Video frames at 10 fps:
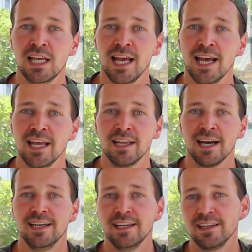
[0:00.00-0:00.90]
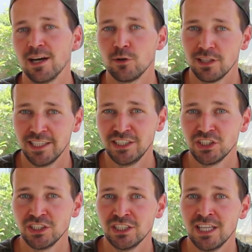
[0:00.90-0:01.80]
and I did a
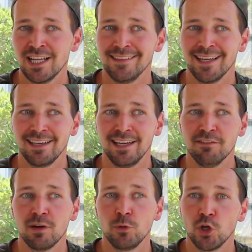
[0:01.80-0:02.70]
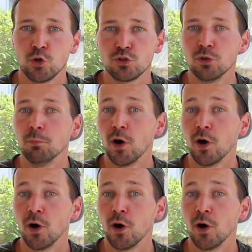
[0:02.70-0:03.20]
calculation that if I would go to the